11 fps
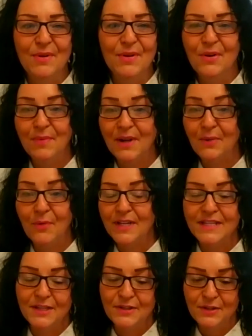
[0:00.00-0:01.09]
Nobody
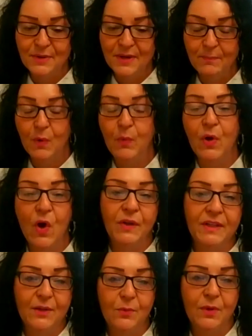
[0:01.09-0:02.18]
wants to do it, but we all
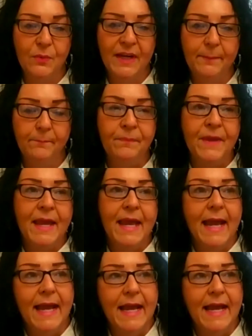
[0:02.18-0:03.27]
need one, right?
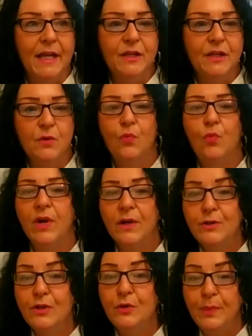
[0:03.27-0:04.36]
And where
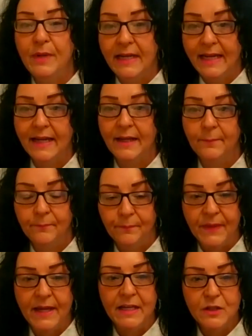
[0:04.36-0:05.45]
do you begin?
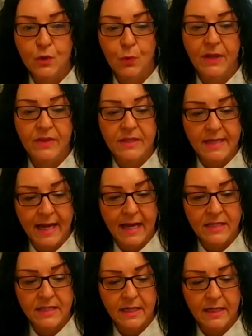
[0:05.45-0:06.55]
It is quite the
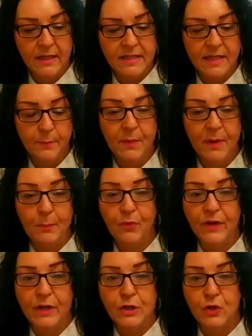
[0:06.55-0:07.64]
task. In some of my
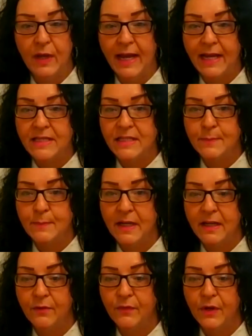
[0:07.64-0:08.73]
professional hats, as
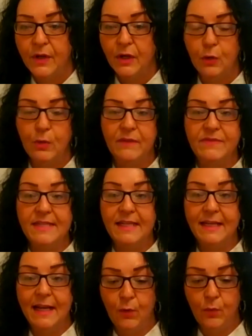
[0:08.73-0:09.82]
many of you I've
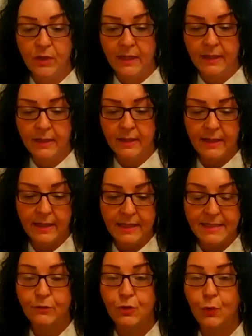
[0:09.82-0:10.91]
seen out in the
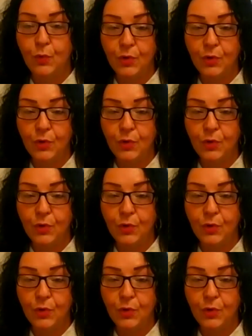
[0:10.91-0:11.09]
dental